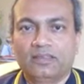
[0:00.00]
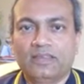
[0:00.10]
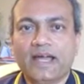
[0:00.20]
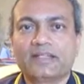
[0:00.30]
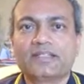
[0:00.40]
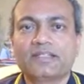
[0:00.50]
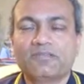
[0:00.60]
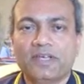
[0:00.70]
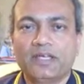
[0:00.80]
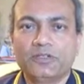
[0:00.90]
That's the
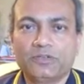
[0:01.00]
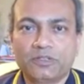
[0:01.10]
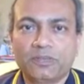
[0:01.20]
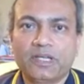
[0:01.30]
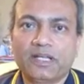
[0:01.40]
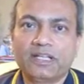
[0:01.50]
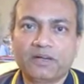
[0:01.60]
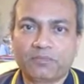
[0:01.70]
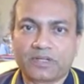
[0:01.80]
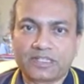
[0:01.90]
way you typically
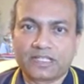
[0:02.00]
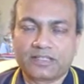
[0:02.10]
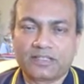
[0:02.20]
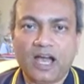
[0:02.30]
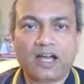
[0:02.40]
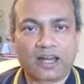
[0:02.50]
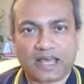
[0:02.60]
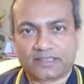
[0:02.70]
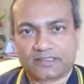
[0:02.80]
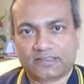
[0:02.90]
represent a
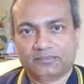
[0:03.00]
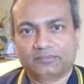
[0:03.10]
class.